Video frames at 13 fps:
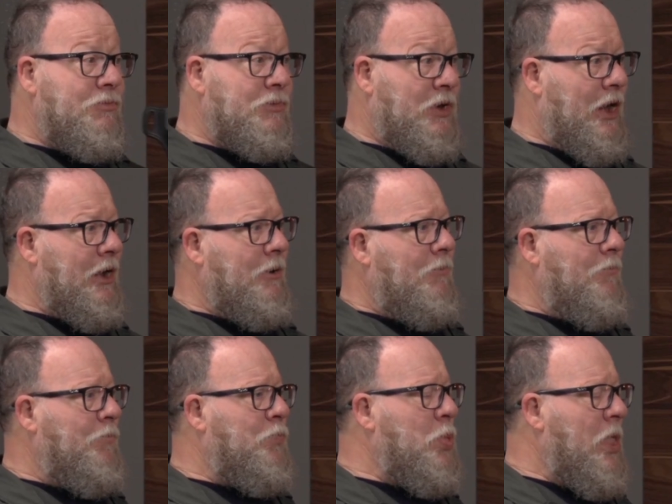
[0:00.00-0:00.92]
Okay.
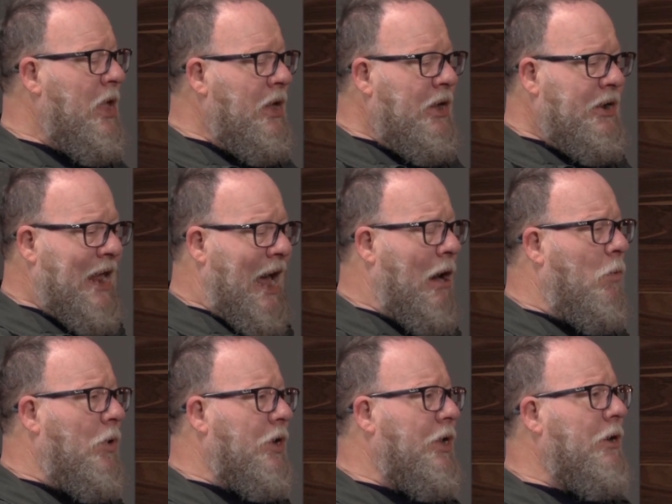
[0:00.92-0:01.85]
Yeah. Now
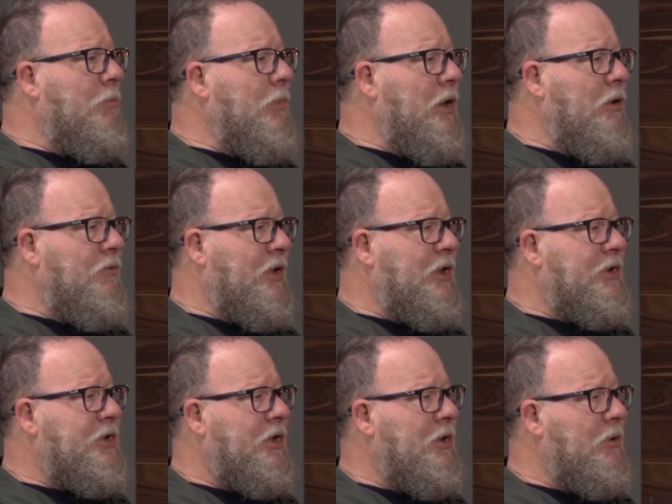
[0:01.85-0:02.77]
we're going to move
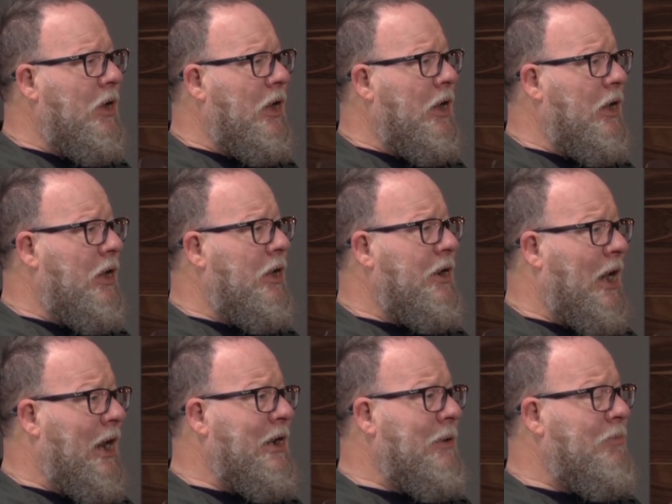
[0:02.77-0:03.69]
into an
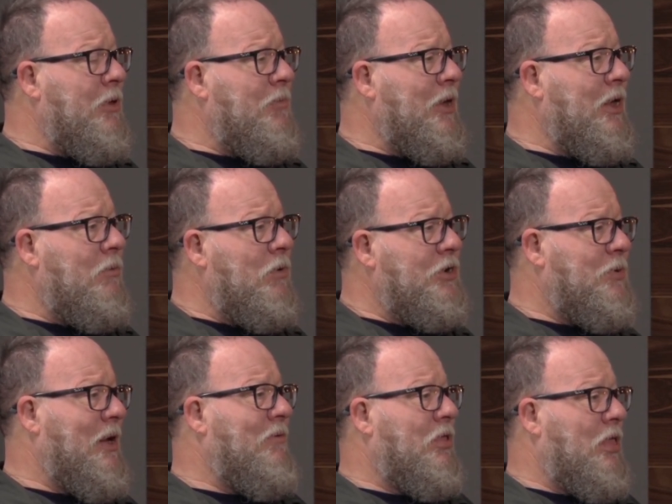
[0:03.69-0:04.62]
IWB, which
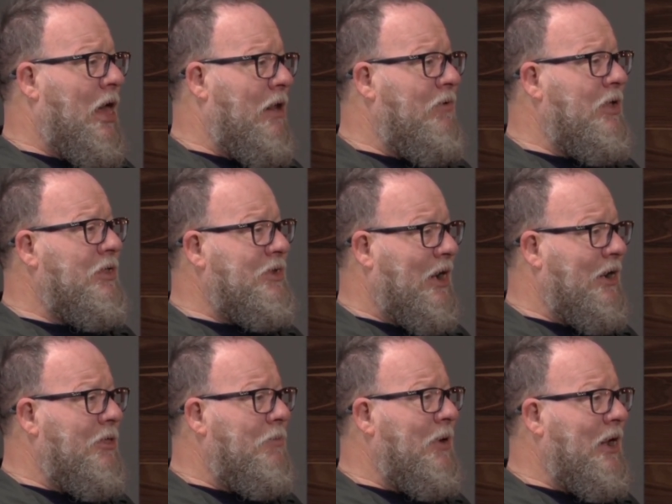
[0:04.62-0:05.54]
we have a lot of it inside
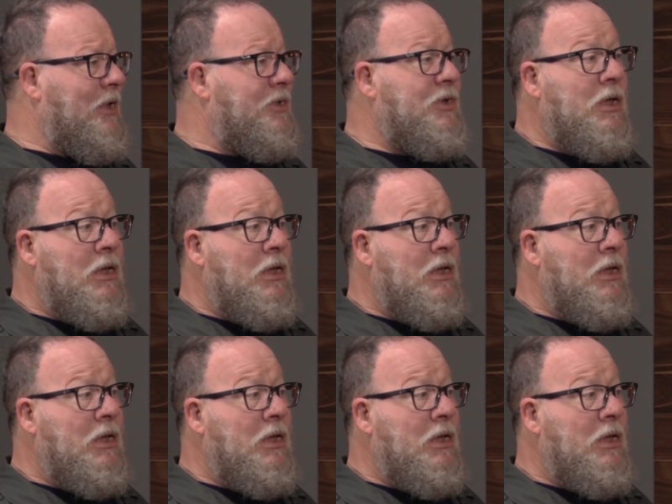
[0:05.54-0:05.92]
of the pants.